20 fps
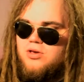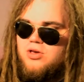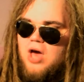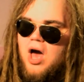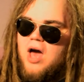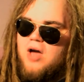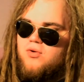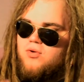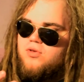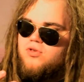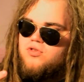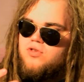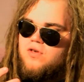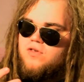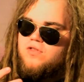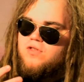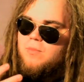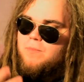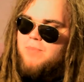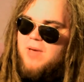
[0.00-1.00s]
Congress
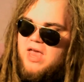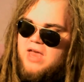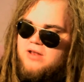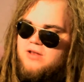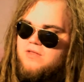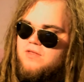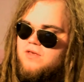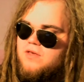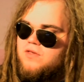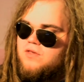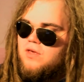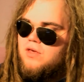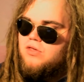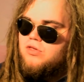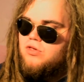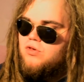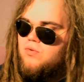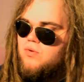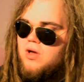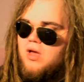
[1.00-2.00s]
just debated this
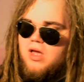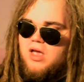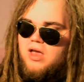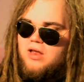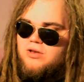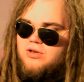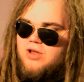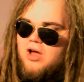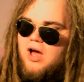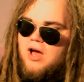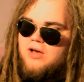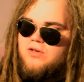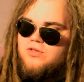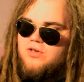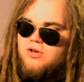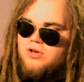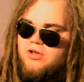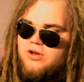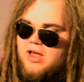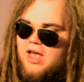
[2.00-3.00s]
issue, and dogs
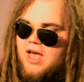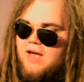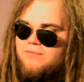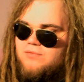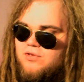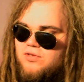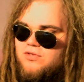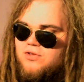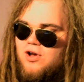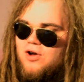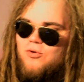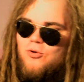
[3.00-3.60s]
are gonna have to start